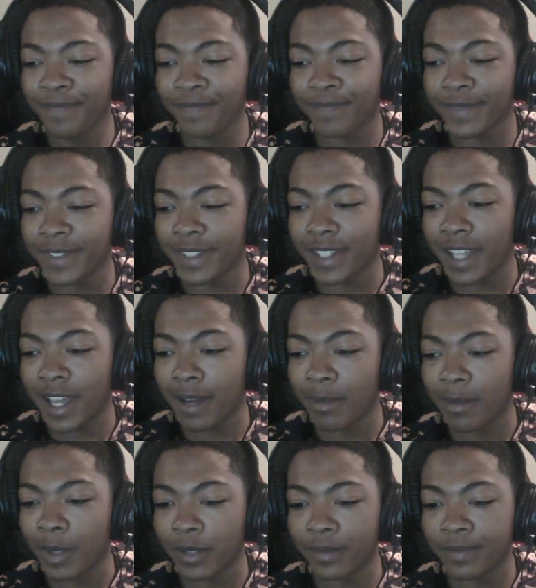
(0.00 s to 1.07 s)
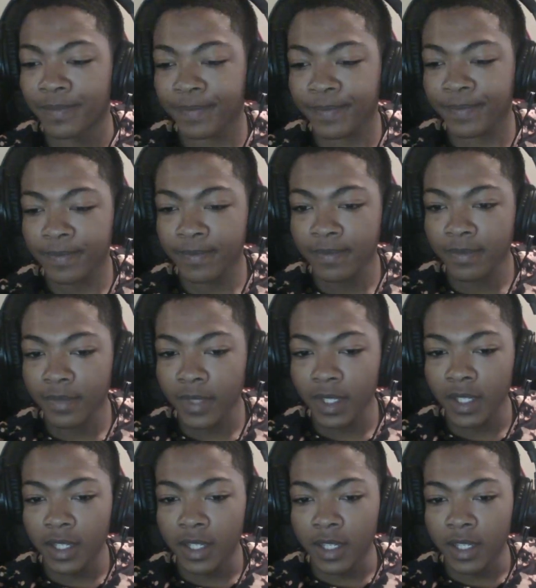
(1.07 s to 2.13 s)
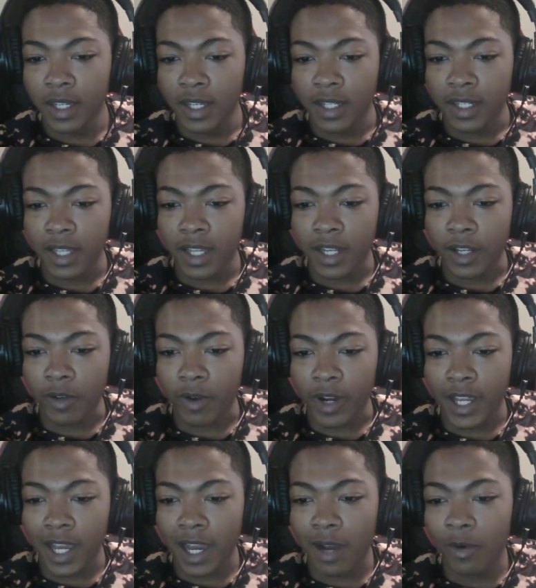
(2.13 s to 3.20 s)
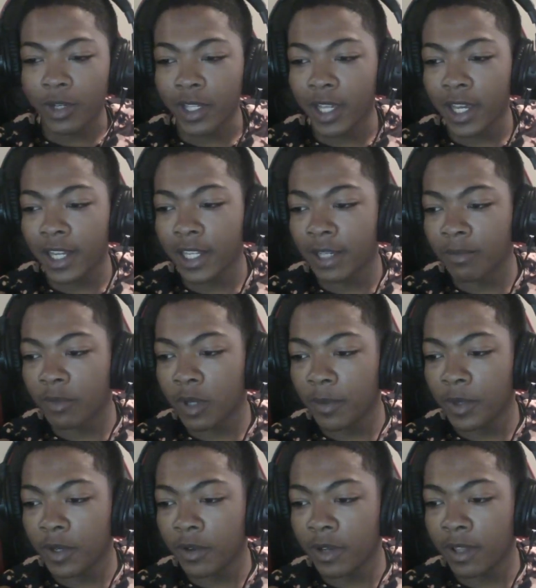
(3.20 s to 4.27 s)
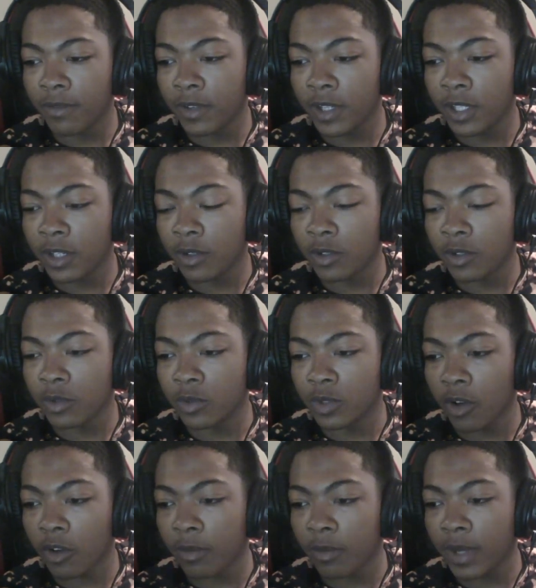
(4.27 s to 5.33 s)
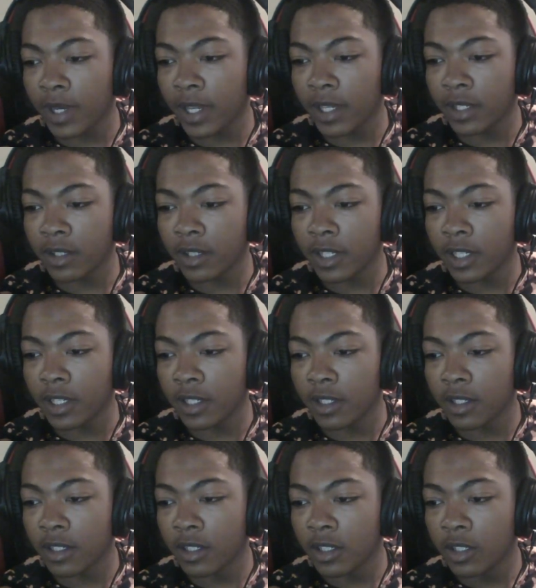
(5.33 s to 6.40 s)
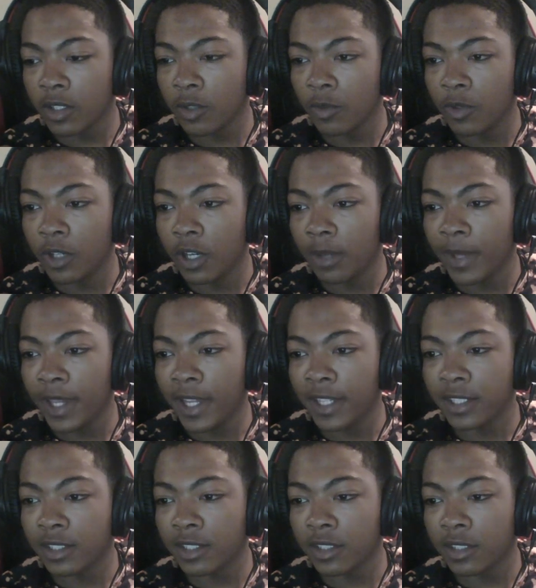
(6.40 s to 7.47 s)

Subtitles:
Nah, bro. That ain't right. I would've got them coming on that video, too, talking about that young nigga. You dumbass.